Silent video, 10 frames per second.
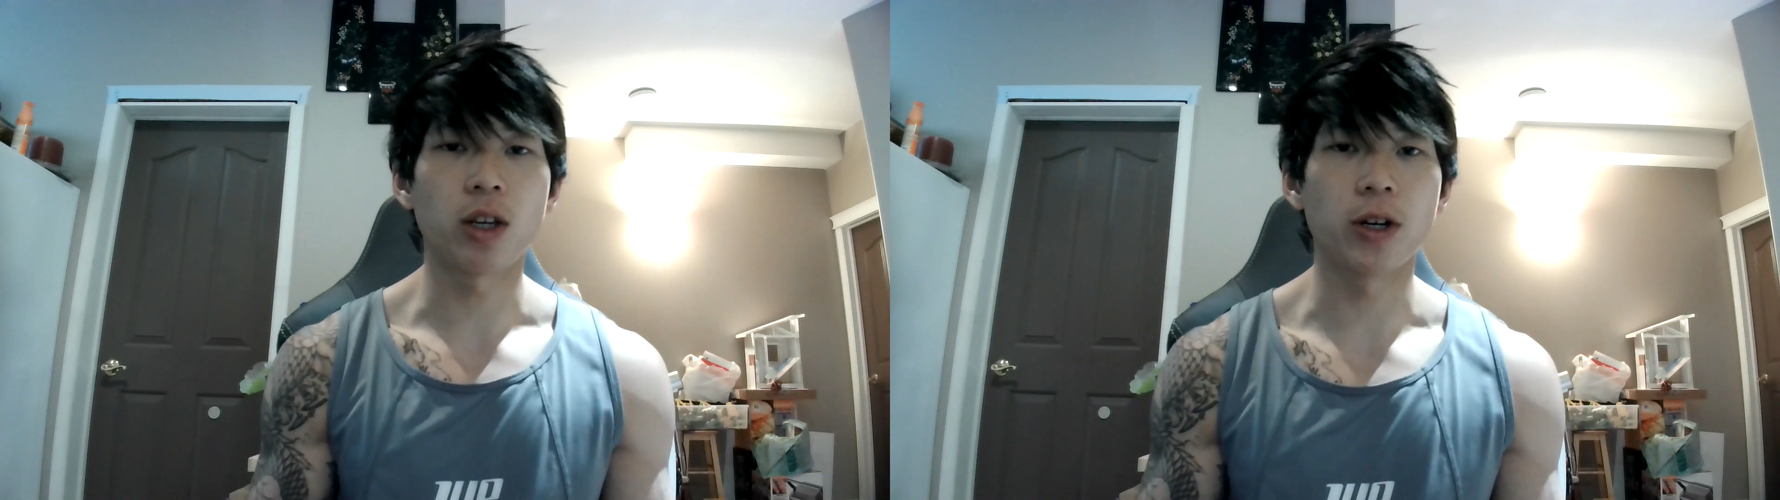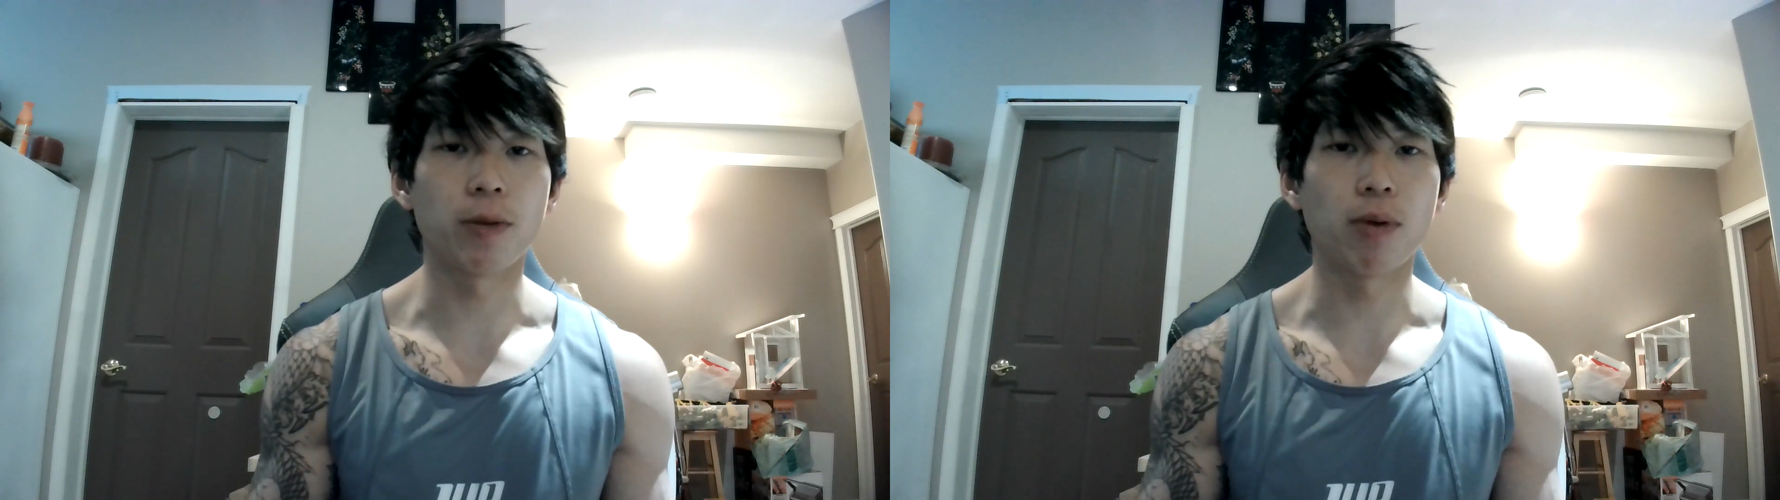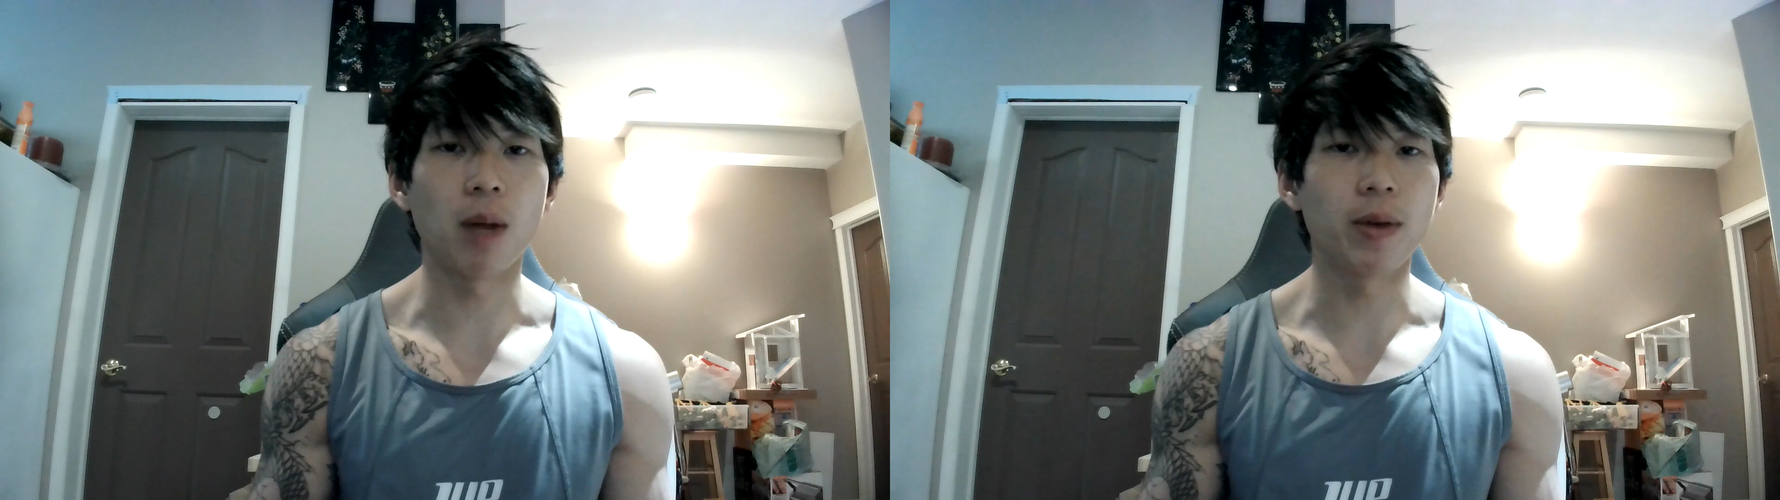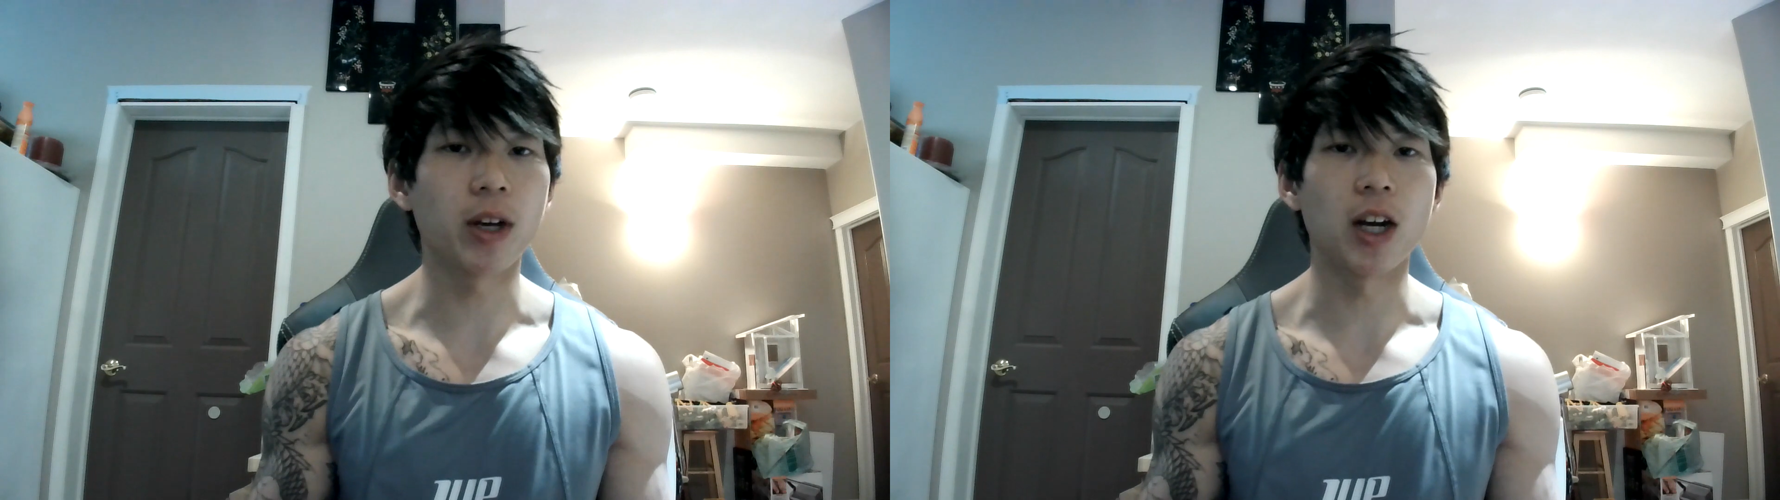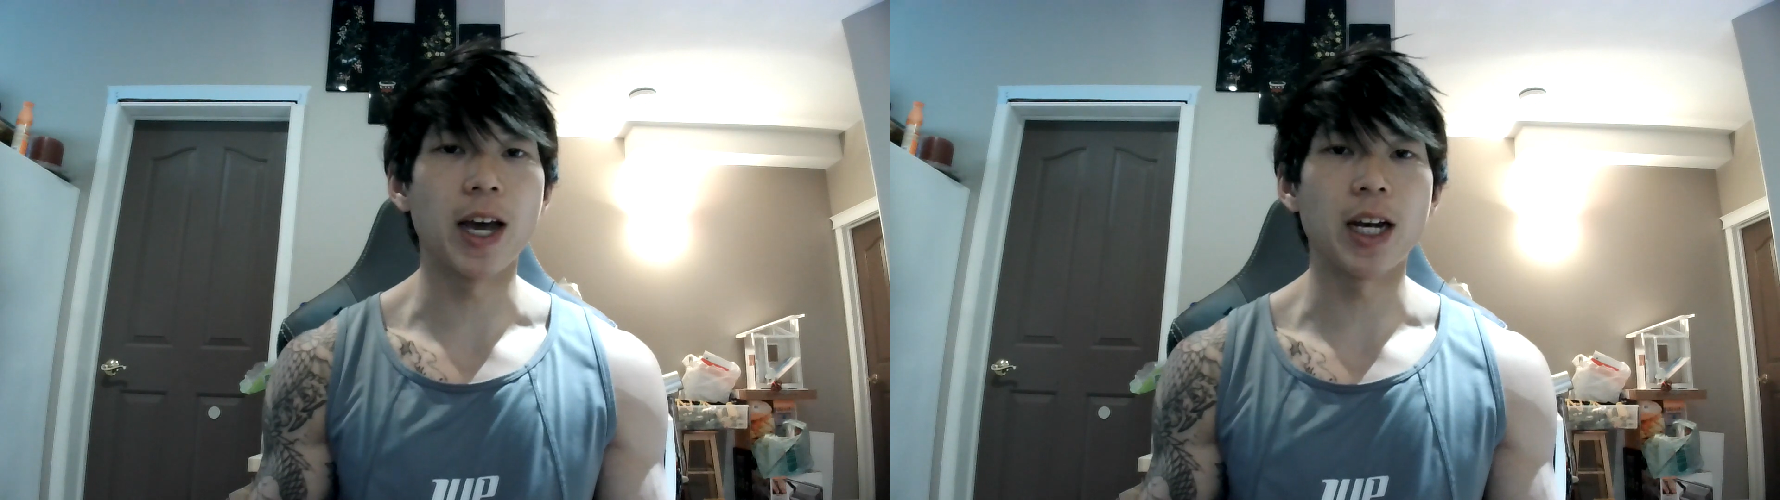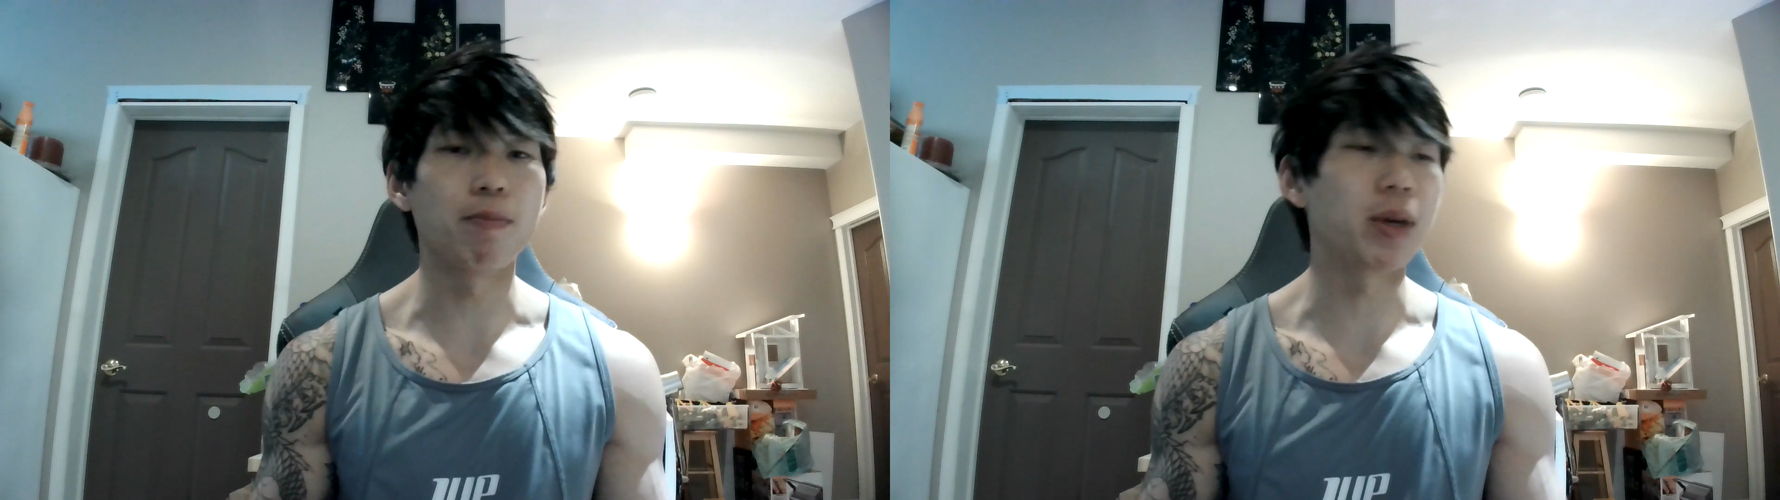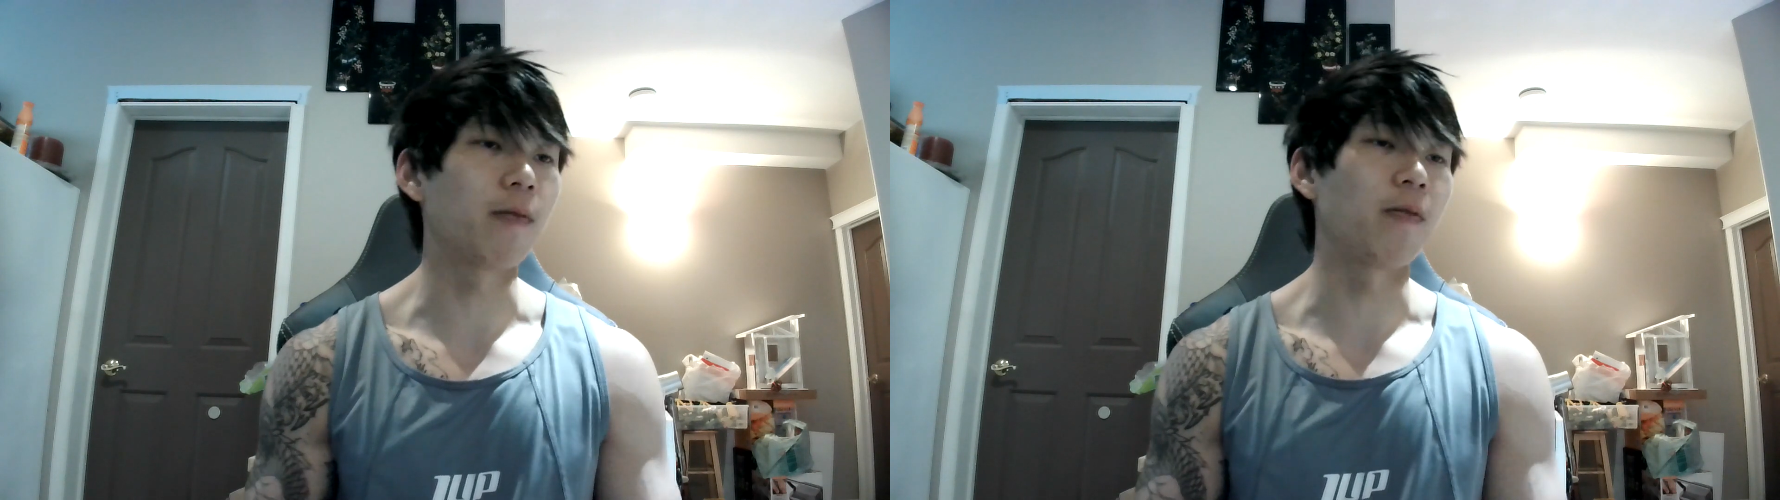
you're probably gonna end up being